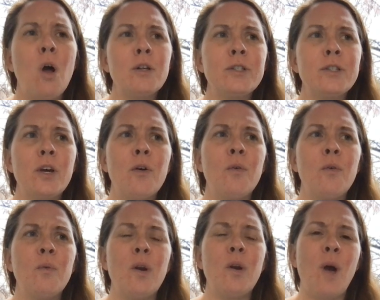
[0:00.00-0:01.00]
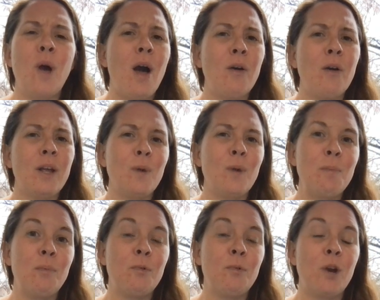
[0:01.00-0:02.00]
also, how can
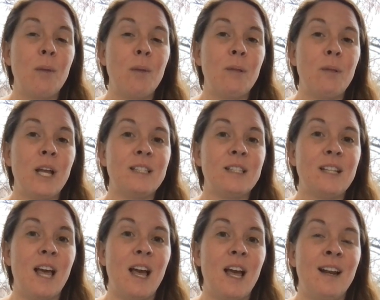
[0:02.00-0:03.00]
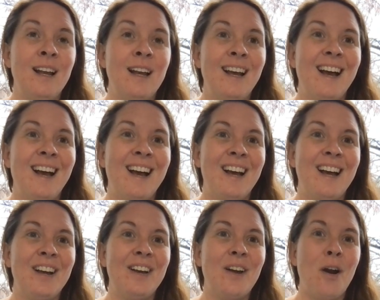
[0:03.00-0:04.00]
we create plants that
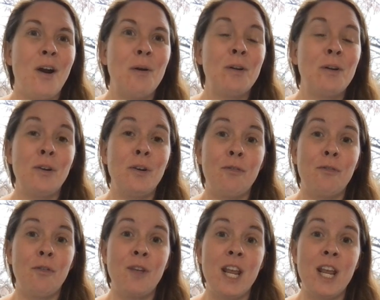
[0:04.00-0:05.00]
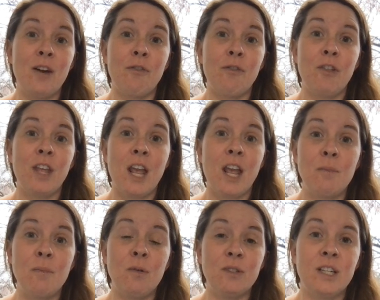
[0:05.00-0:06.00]
are good for feed for the
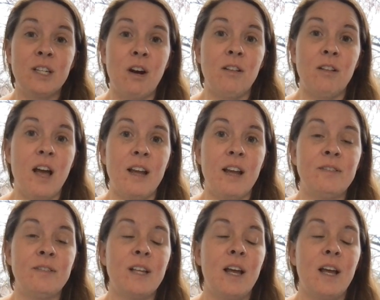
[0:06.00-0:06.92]
animals in our lives,